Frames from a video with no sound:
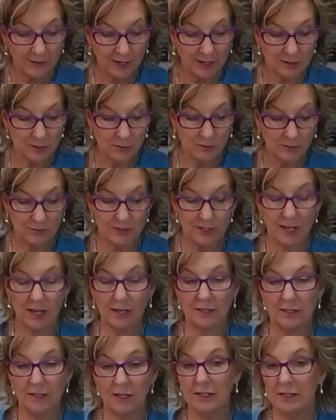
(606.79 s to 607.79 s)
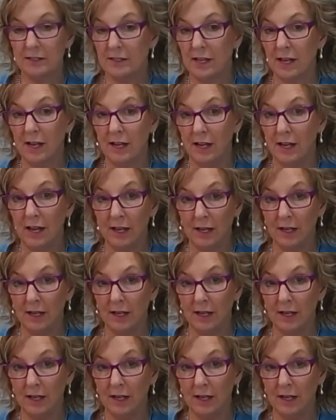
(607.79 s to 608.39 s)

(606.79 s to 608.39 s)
they sort of said is that